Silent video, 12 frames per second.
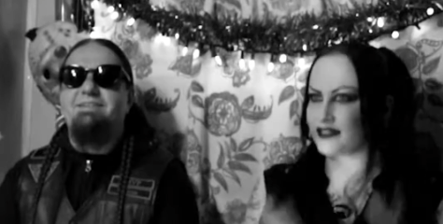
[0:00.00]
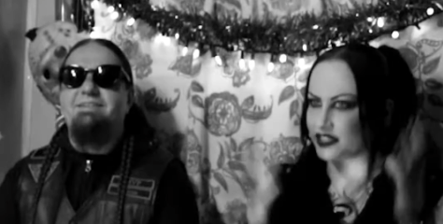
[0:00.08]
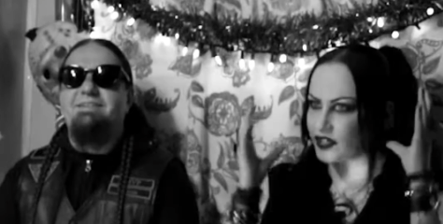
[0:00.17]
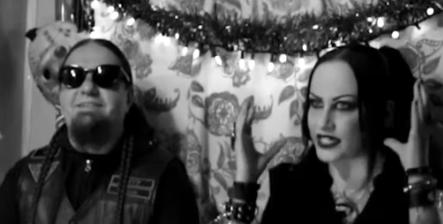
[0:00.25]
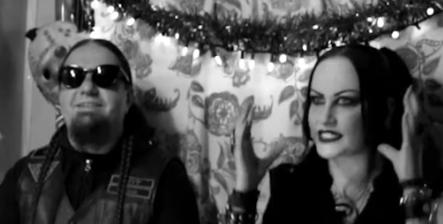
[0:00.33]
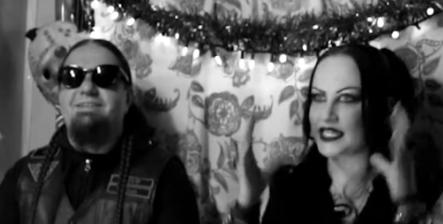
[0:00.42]
Speaker 1: the
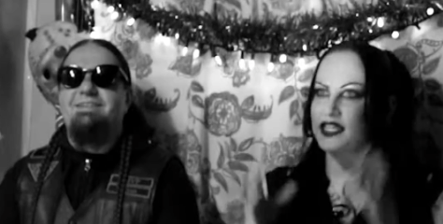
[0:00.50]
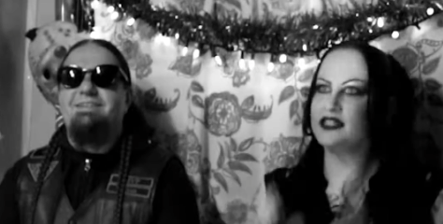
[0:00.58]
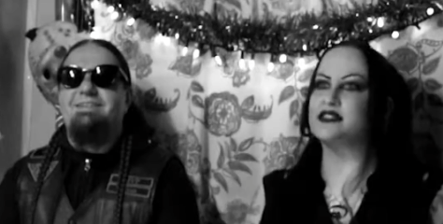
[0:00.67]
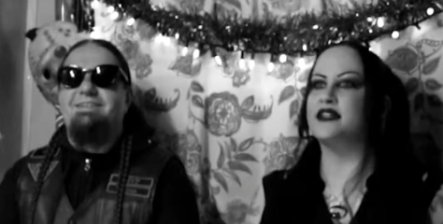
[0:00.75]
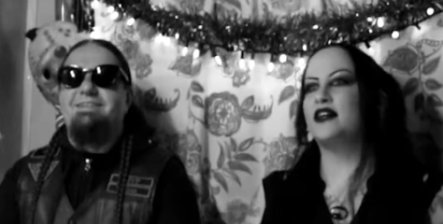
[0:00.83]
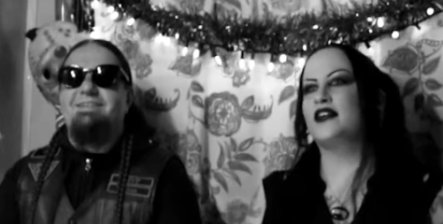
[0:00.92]
crazy
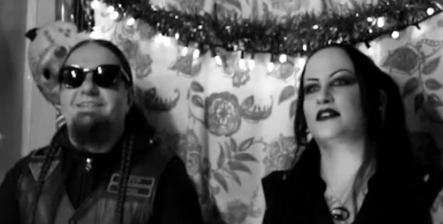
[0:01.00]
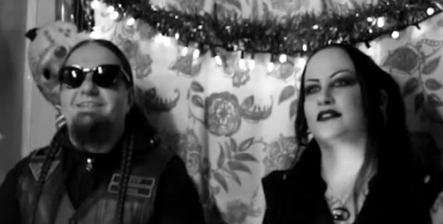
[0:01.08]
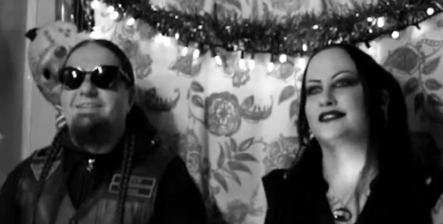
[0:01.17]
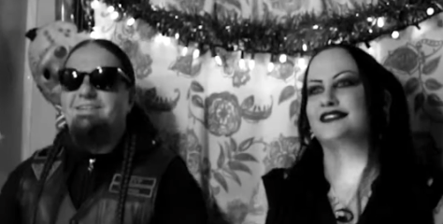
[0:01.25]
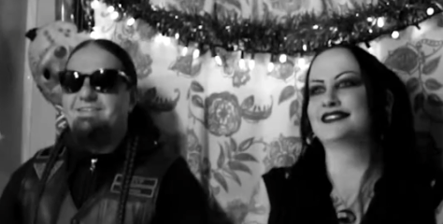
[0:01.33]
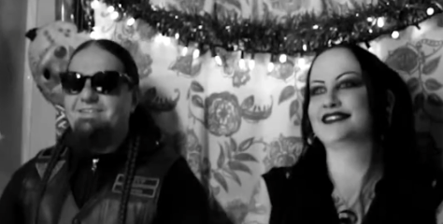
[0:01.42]
80s hair.
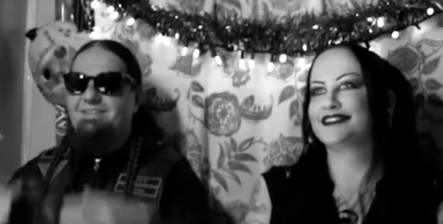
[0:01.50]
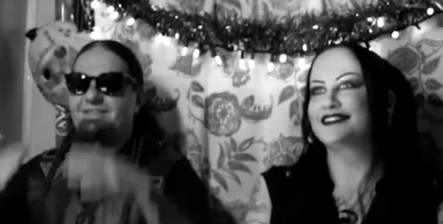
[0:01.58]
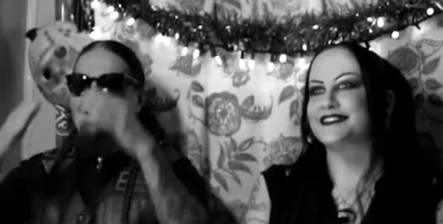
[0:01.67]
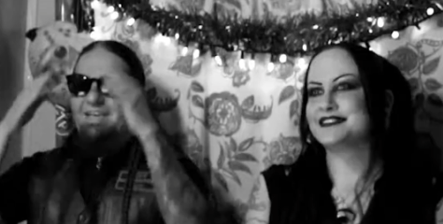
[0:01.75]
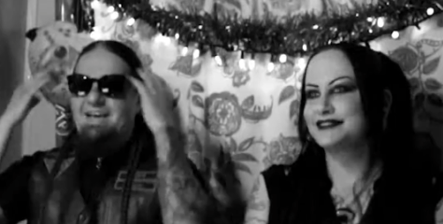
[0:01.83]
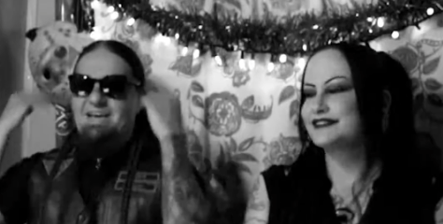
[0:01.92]

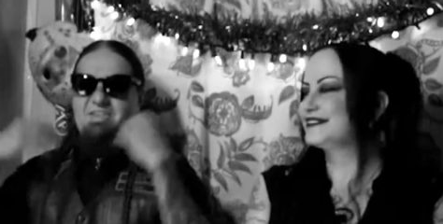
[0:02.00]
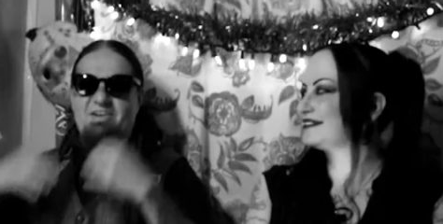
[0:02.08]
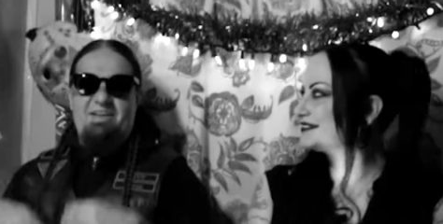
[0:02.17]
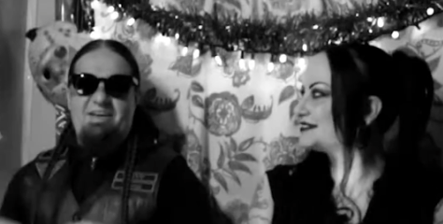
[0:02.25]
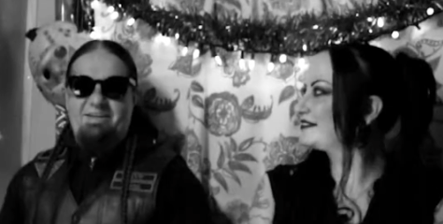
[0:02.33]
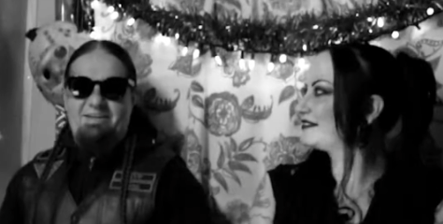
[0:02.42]
Speaker 2: Yeah, and they're
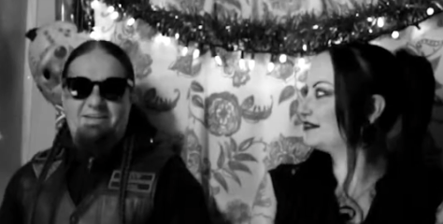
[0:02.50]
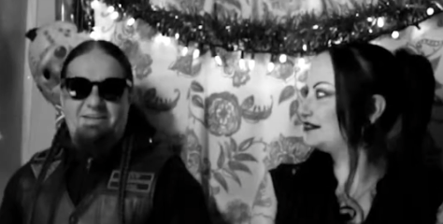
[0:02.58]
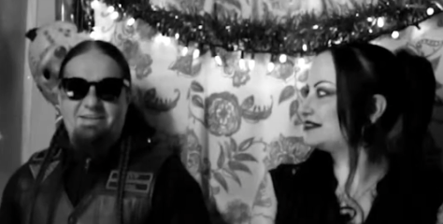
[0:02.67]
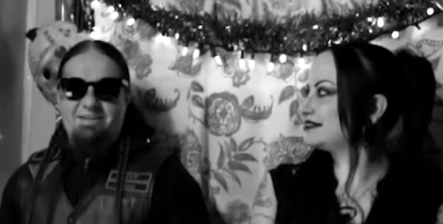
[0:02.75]
like.